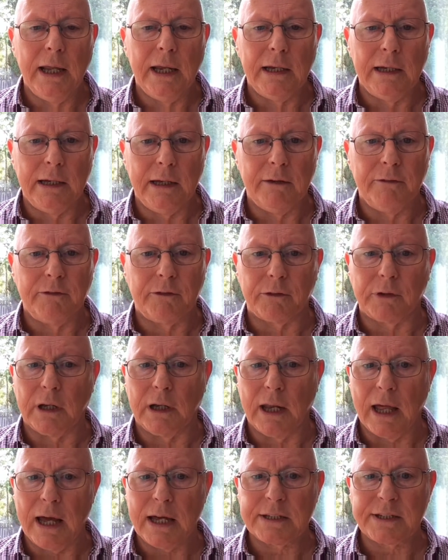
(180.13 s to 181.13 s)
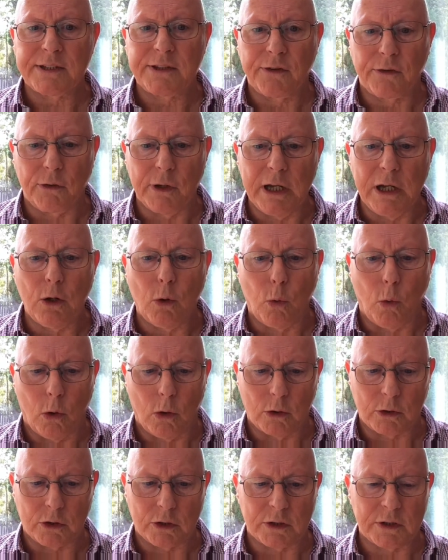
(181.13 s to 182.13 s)
lived for the last
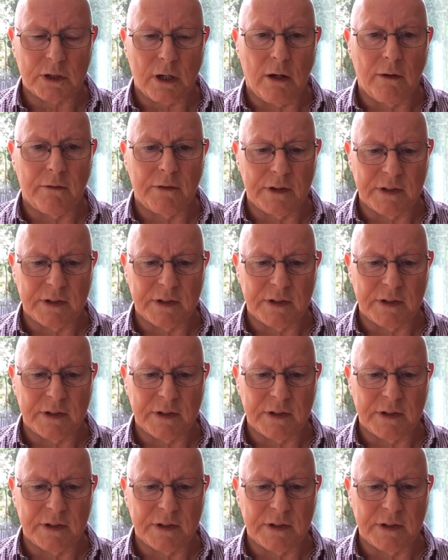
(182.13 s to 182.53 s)
3/4 of the